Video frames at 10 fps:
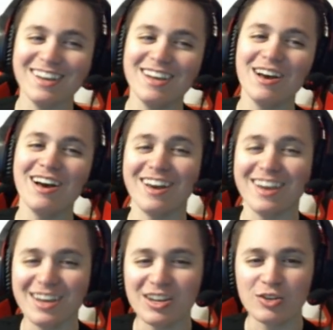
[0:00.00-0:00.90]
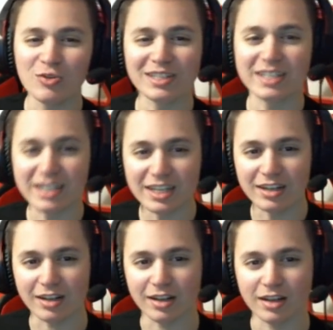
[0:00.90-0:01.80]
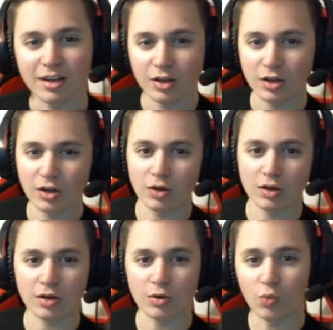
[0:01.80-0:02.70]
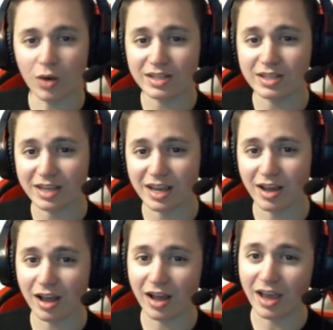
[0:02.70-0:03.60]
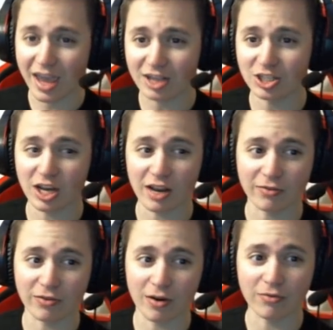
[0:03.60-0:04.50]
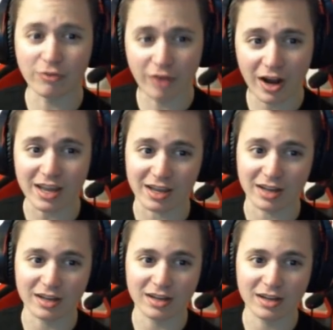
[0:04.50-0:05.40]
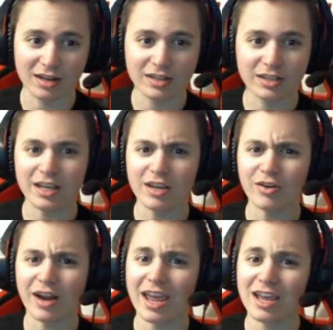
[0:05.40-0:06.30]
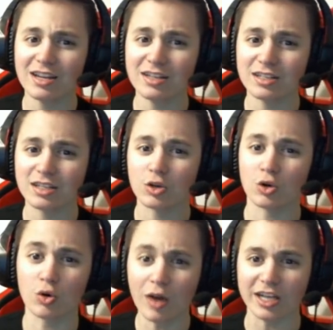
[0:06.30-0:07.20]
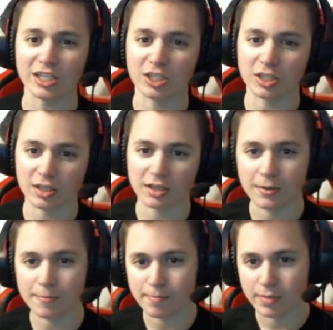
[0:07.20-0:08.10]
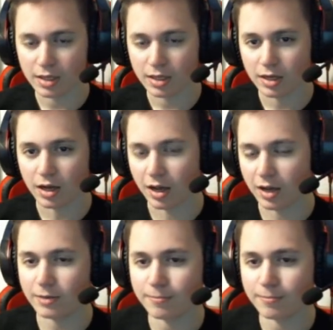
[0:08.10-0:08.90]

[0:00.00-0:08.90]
uh, you still want to get a handshake from Freddy to get your hands crushed, huh?